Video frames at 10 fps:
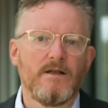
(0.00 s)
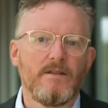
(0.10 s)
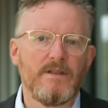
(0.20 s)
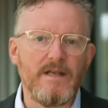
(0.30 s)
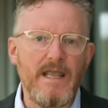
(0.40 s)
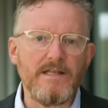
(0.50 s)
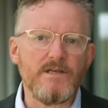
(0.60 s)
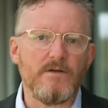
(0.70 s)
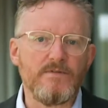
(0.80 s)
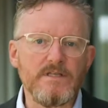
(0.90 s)
The
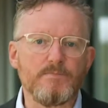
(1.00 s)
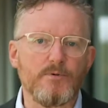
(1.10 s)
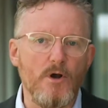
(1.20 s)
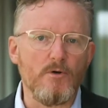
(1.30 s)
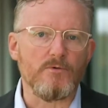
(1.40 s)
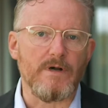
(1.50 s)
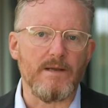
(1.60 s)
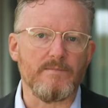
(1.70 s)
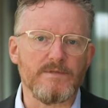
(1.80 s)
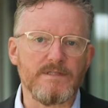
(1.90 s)
nature of this
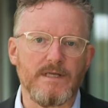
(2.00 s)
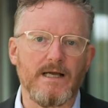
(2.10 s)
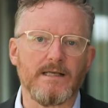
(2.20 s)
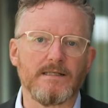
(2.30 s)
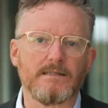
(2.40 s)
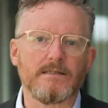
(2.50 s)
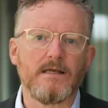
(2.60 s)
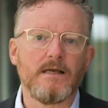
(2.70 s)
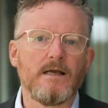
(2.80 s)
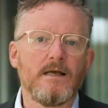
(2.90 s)
program started
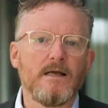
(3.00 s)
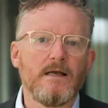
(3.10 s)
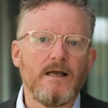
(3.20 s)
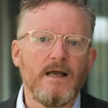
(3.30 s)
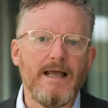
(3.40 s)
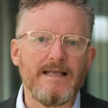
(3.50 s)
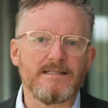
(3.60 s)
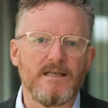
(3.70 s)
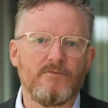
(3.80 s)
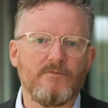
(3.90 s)

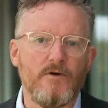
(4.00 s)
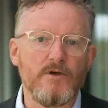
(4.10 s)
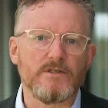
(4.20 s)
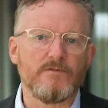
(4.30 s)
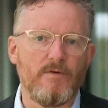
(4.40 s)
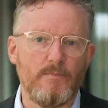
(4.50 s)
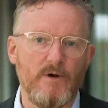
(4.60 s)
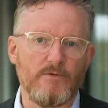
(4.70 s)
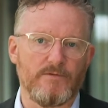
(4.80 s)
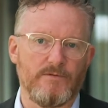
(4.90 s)
as a first for
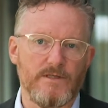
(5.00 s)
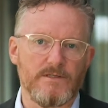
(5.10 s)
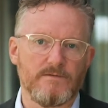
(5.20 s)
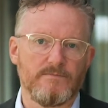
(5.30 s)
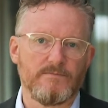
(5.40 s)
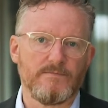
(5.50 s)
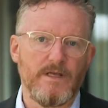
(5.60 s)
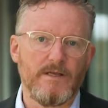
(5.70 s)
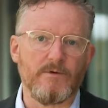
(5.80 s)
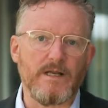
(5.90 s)
both of us
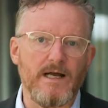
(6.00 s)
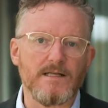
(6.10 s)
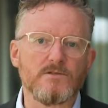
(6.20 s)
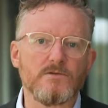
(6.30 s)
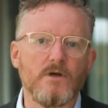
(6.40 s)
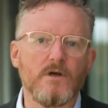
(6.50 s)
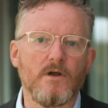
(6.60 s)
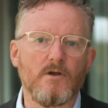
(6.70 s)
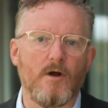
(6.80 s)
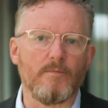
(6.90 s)
in regards to
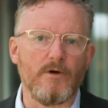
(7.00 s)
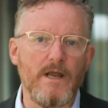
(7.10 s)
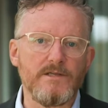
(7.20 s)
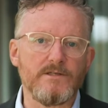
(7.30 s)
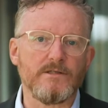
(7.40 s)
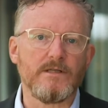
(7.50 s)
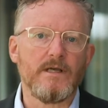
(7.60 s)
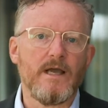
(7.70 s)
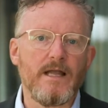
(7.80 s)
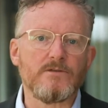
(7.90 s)
cooperation
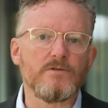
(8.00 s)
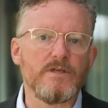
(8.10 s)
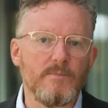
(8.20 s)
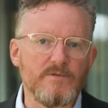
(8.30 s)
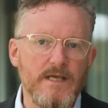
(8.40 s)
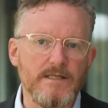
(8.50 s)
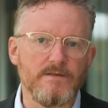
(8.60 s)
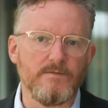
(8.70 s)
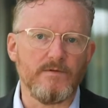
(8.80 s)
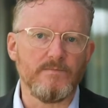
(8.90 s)
and to the
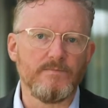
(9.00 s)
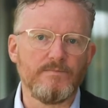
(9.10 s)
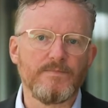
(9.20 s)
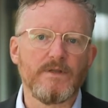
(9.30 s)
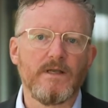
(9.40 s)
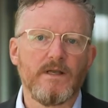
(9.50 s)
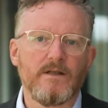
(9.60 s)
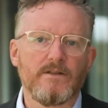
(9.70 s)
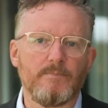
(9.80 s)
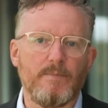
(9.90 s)
objective.
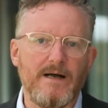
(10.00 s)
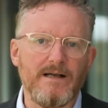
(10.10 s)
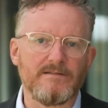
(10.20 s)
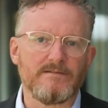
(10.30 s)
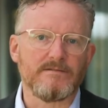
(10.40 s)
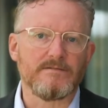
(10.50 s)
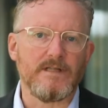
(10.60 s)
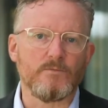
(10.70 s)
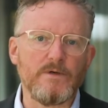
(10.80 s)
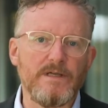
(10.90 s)
The path
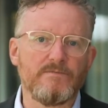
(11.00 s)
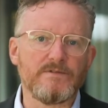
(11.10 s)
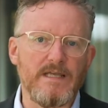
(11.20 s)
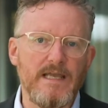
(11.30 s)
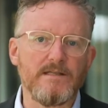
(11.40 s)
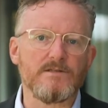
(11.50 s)
that we have taken